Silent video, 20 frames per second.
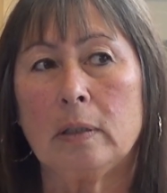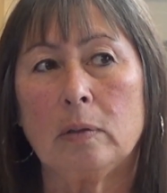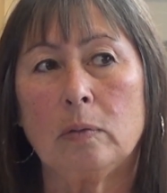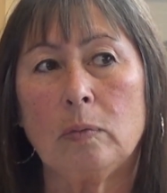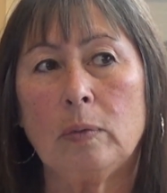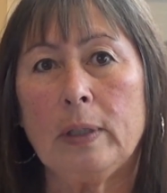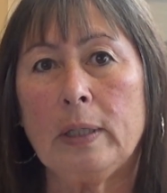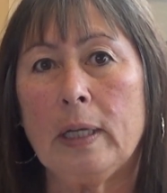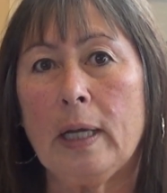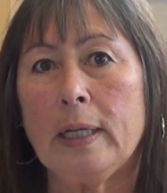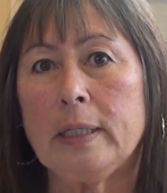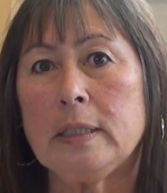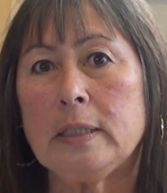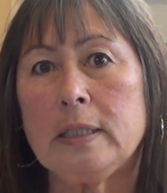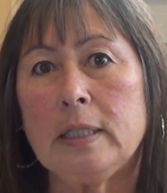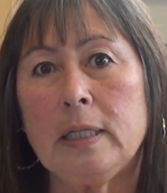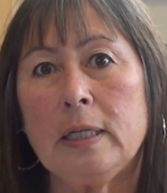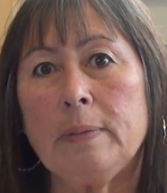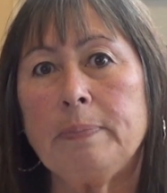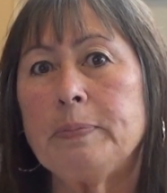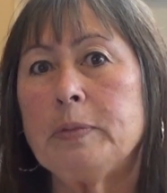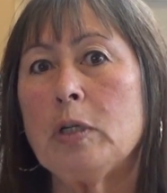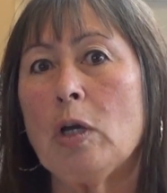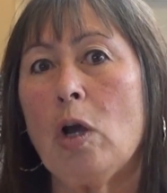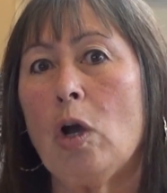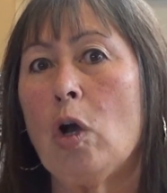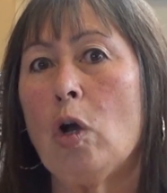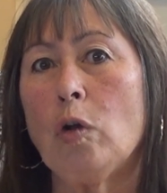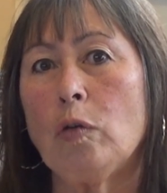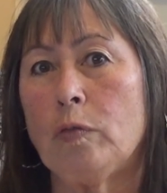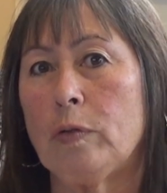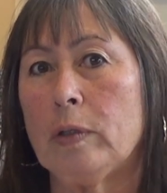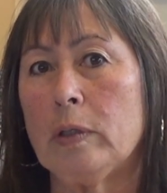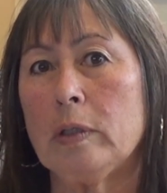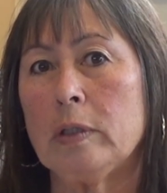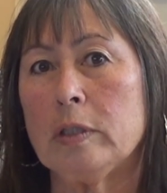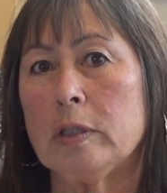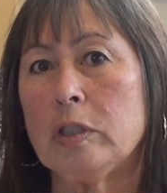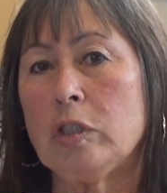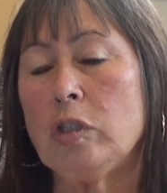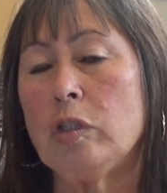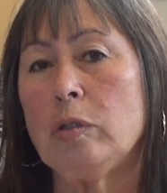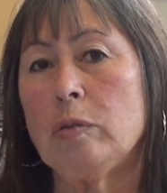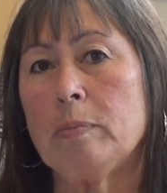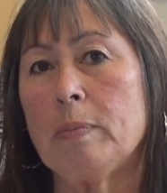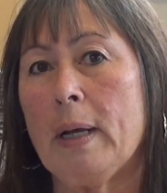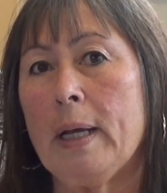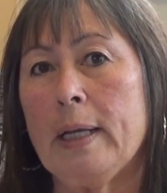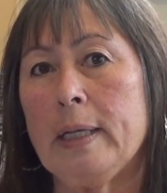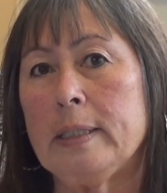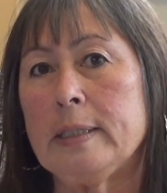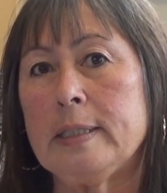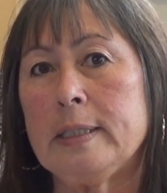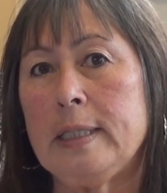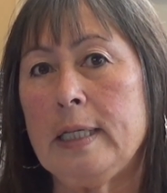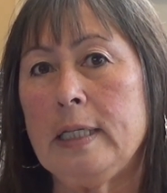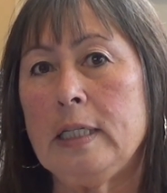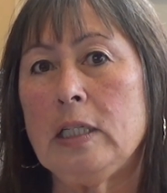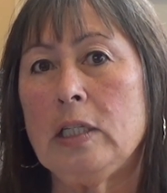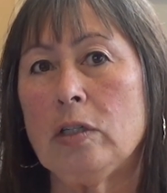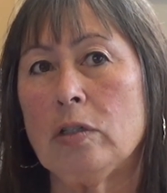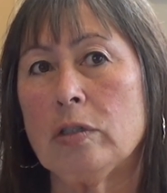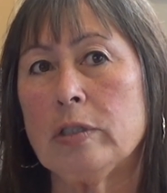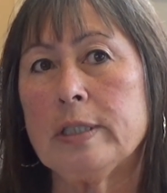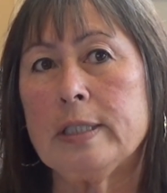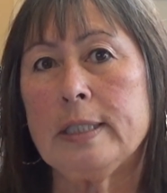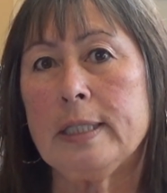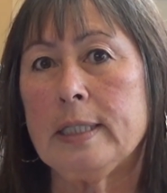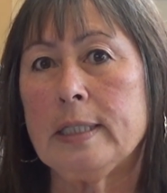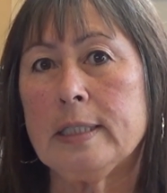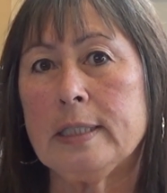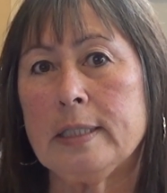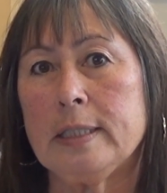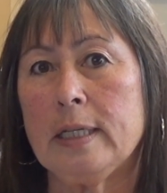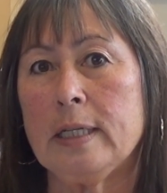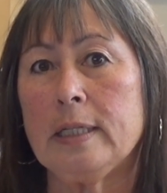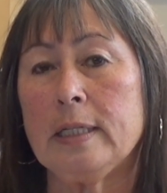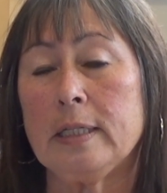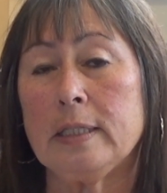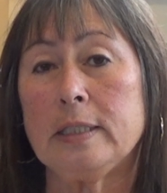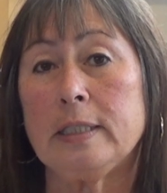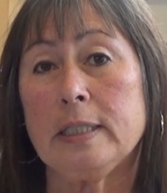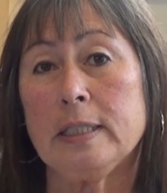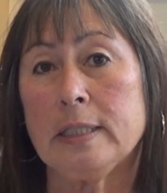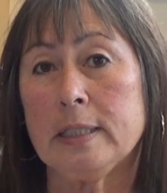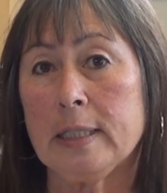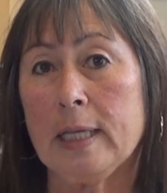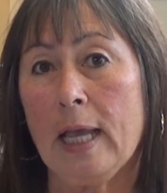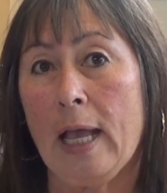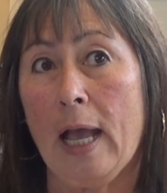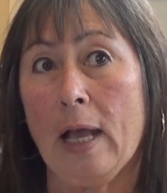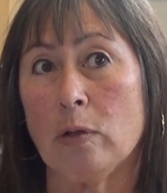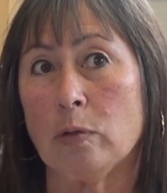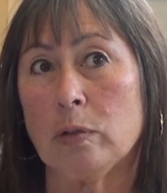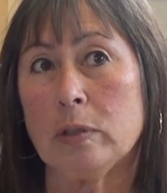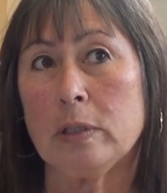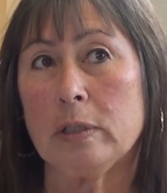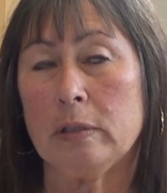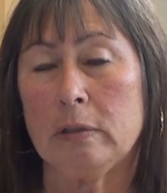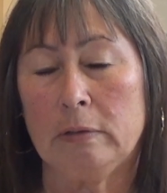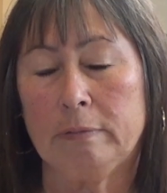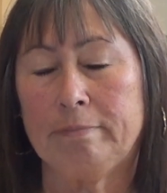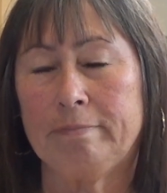when I tipped over to my senior citizen discount